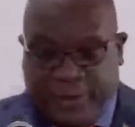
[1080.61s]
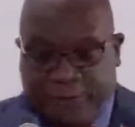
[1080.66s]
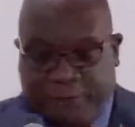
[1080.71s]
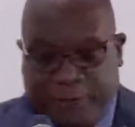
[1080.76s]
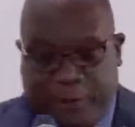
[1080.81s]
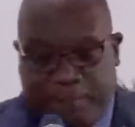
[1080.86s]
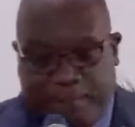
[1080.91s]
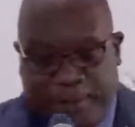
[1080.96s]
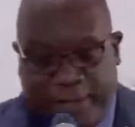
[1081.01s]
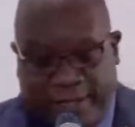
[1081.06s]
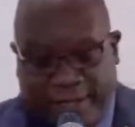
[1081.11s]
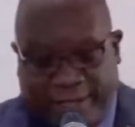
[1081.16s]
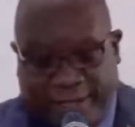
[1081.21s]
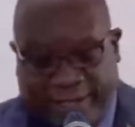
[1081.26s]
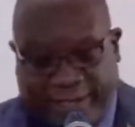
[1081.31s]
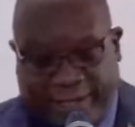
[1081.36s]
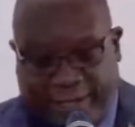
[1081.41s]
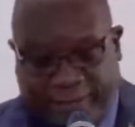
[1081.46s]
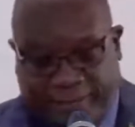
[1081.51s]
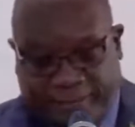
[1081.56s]
for
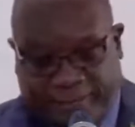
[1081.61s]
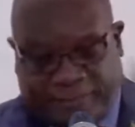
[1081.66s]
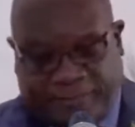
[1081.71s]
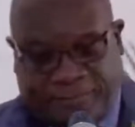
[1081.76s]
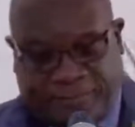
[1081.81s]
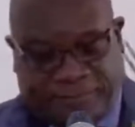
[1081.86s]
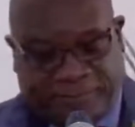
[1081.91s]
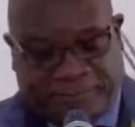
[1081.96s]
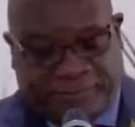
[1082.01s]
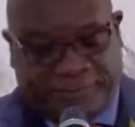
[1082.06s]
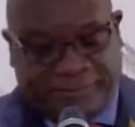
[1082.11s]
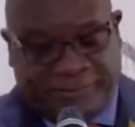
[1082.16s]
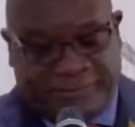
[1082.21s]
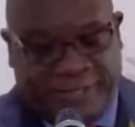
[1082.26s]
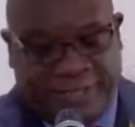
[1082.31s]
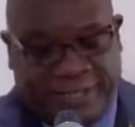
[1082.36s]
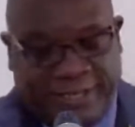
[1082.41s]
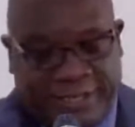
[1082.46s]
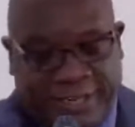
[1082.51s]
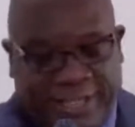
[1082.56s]
building
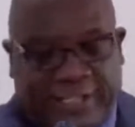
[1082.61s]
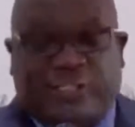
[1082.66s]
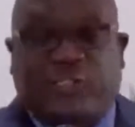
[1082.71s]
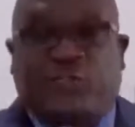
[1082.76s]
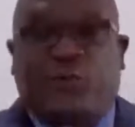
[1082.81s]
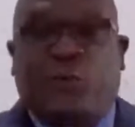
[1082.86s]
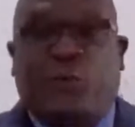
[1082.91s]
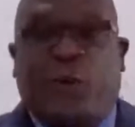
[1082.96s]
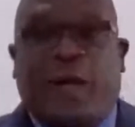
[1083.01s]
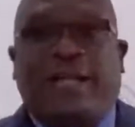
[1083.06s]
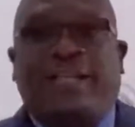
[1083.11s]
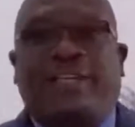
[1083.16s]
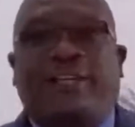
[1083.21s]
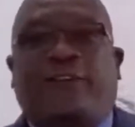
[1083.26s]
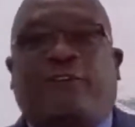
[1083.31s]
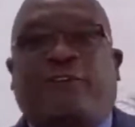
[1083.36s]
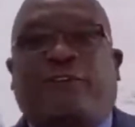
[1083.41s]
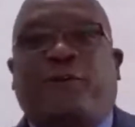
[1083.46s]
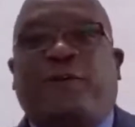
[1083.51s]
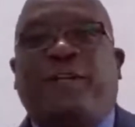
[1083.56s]
this
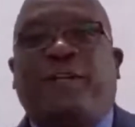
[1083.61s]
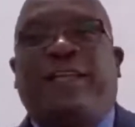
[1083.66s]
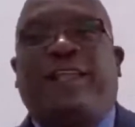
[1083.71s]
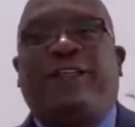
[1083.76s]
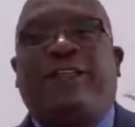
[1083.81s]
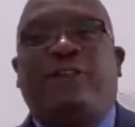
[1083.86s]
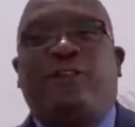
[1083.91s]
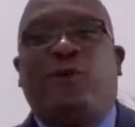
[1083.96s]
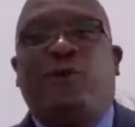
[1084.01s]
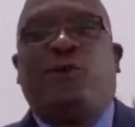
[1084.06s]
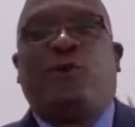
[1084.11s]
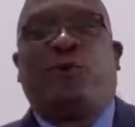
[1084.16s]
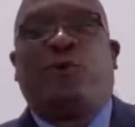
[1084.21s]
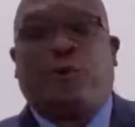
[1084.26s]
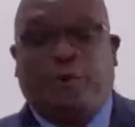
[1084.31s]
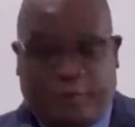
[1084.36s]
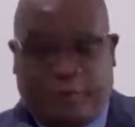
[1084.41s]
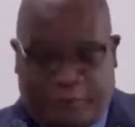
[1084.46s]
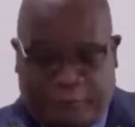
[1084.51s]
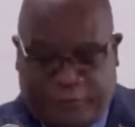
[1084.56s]
wonderful
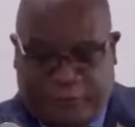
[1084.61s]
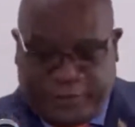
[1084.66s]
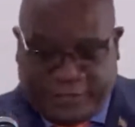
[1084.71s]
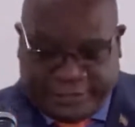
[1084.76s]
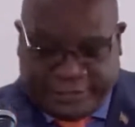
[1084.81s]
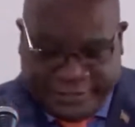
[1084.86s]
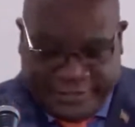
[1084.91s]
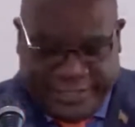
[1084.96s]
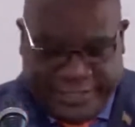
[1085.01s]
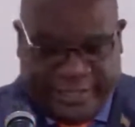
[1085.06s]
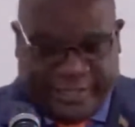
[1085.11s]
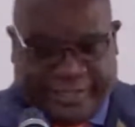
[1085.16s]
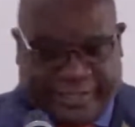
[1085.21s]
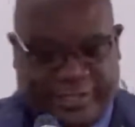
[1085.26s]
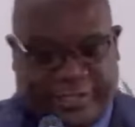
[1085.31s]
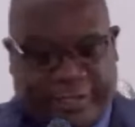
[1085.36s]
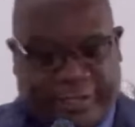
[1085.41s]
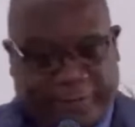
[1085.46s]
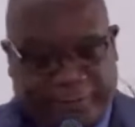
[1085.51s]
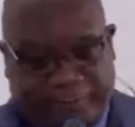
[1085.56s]
new
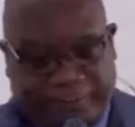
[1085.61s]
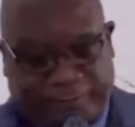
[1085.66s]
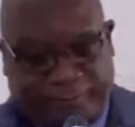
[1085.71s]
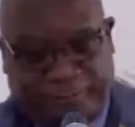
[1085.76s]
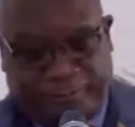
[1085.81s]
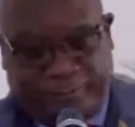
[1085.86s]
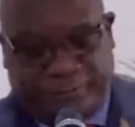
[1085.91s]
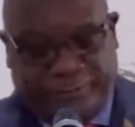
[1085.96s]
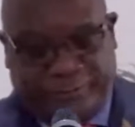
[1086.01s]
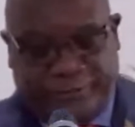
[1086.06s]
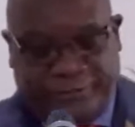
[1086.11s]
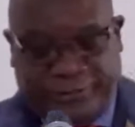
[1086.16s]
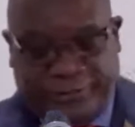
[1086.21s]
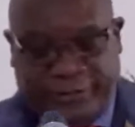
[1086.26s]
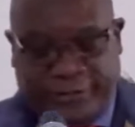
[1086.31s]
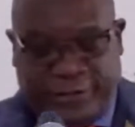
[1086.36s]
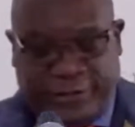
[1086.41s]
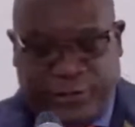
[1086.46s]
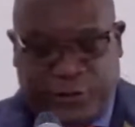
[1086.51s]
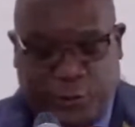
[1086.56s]
facility.
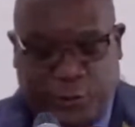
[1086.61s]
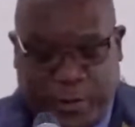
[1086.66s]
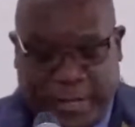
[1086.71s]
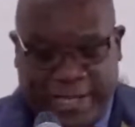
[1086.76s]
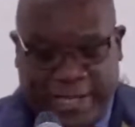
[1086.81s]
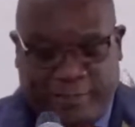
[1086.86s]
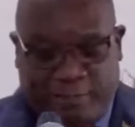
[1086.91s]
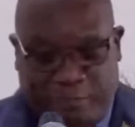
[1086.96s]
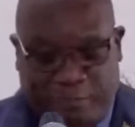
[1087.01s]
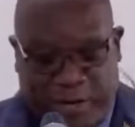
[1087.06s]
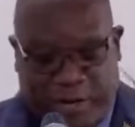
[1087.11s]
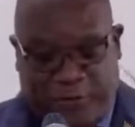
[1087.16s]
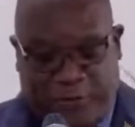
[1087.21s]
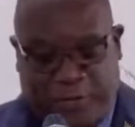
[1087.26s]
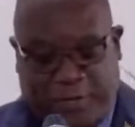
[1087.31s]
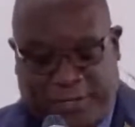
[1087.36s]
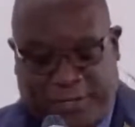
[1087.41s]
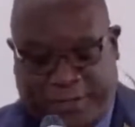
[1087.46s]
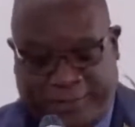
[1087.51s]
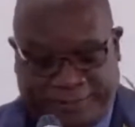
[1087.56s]
Dwight
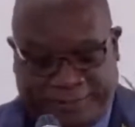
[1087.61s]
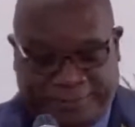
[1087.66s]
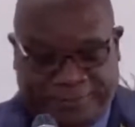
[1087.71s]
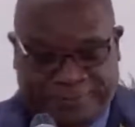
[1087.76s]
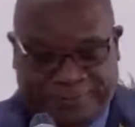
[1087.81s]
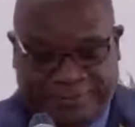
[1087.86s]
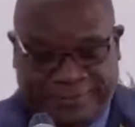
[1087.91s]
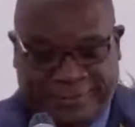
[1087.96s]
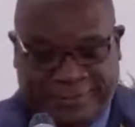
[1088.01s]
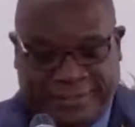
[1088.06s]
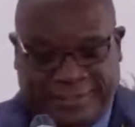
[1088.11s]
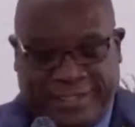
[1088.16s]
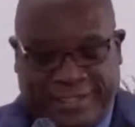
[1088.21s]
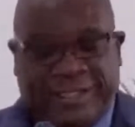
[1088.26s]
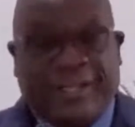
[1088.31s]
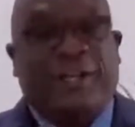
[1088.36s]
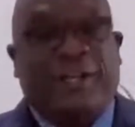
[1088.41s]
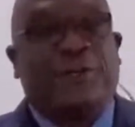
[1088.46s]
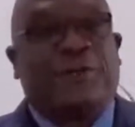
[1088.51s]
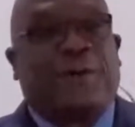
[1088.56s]
Berry,
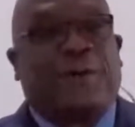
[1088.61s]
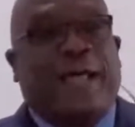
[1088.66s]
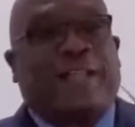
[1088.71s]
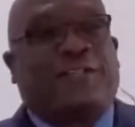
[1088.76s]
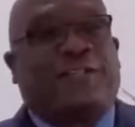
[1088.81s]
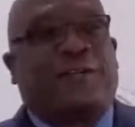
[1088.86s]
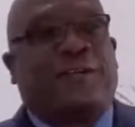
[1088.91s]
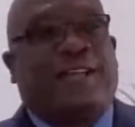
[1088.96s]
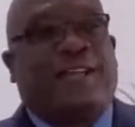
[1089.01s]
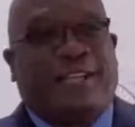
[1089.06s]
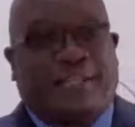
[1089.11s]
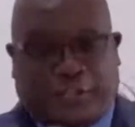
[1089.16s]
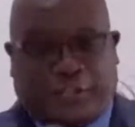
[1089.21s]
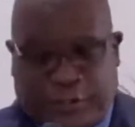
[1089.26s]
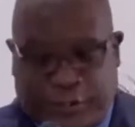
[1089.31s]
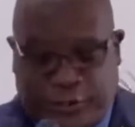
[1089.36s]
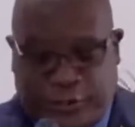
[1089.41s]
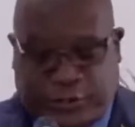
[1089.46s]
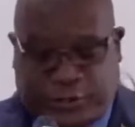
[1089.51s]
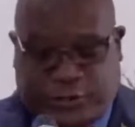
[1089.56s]

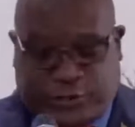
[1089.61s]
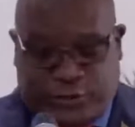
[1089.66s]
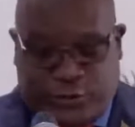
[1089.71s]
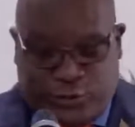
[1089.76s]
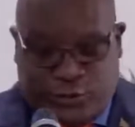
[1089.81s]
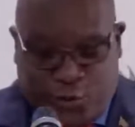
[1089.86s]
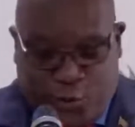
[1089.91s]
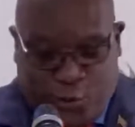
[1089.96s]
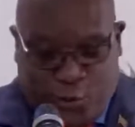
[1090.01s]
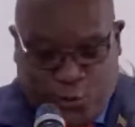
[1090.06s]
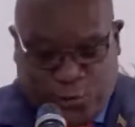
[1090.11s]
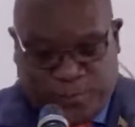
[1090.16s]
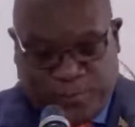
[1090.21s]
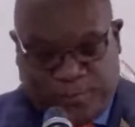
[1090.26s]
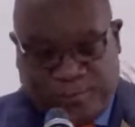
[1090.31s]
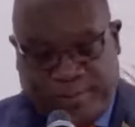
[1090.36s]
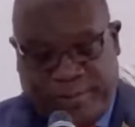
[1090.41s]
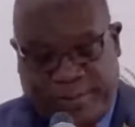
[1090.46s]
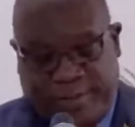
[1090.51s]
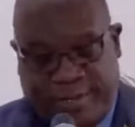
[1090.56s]
congratulations to you
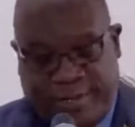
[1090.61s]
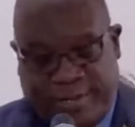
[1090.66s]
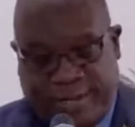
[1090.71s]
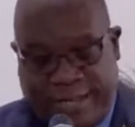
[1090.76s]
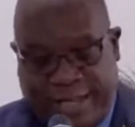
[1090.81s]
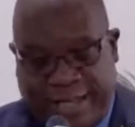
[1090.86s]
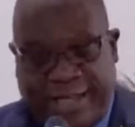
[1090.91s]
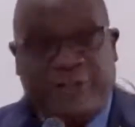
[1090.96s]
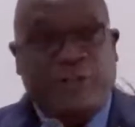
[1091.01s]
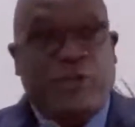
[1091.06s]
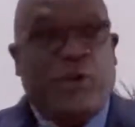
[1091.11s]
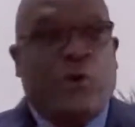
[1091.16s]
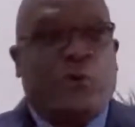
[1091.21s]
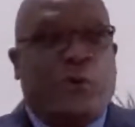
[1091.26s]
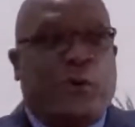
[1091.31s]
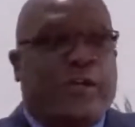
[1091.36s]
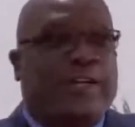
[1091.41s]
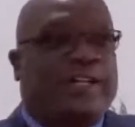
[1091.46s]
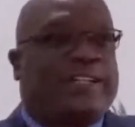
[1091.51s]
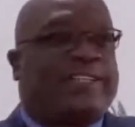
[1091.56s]
and your
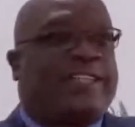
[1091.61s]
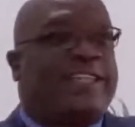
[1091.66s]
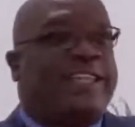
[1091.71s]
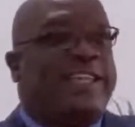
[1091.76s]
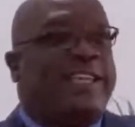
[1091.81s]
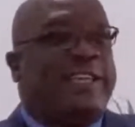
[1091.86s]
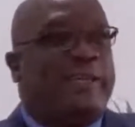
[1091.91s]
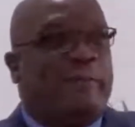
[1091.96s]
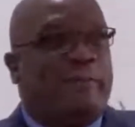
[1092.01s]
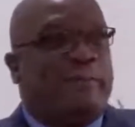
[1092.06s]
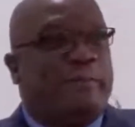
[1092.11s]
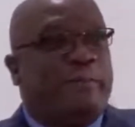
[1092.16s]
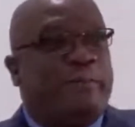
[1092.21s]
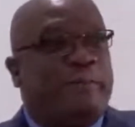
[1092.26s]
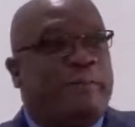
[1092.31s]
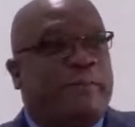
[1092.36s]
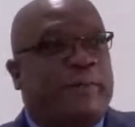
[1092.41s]
work team,